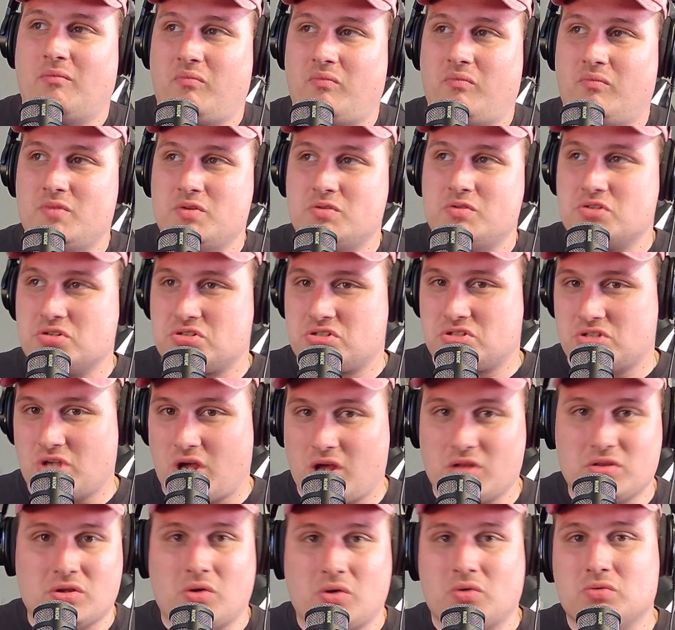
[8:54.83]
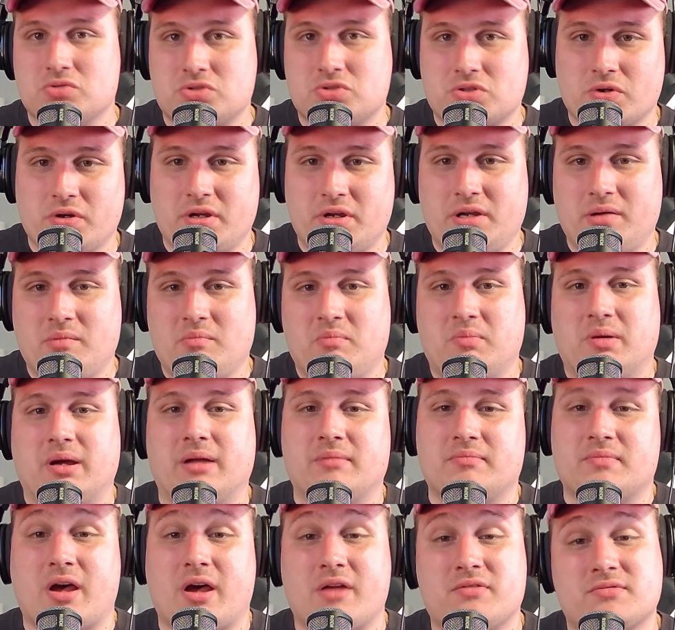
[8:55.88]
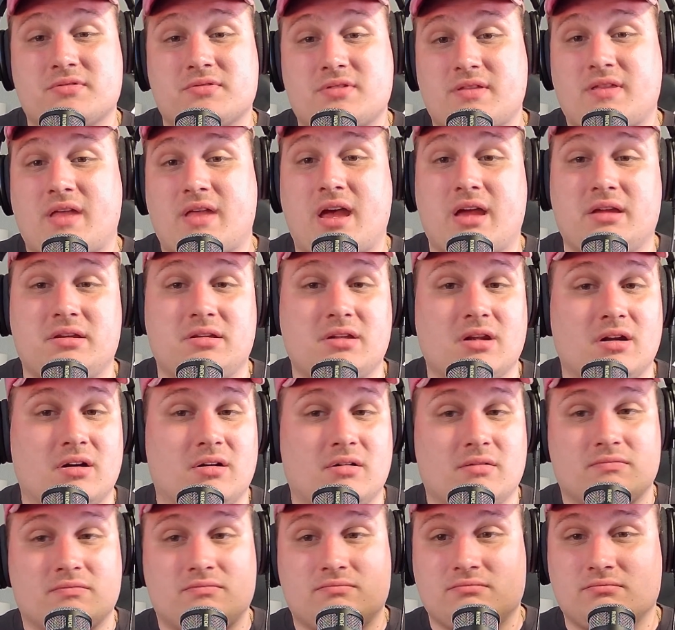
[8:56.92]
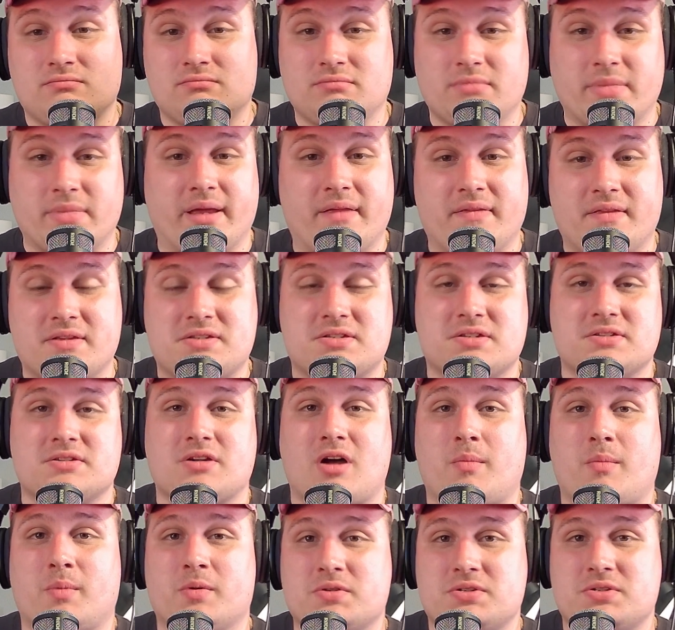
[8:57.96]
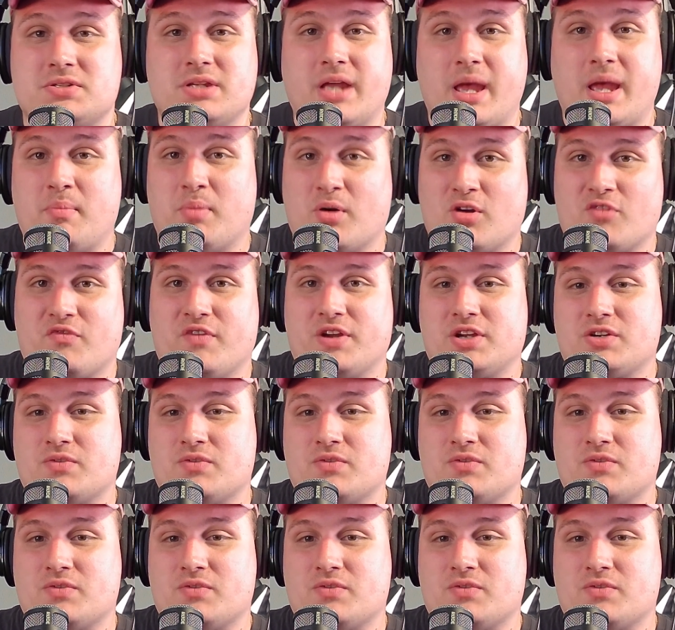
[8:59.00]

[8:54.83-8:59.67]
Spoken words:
you just saw the whole screen. But other than that, you know, this is almost a perfect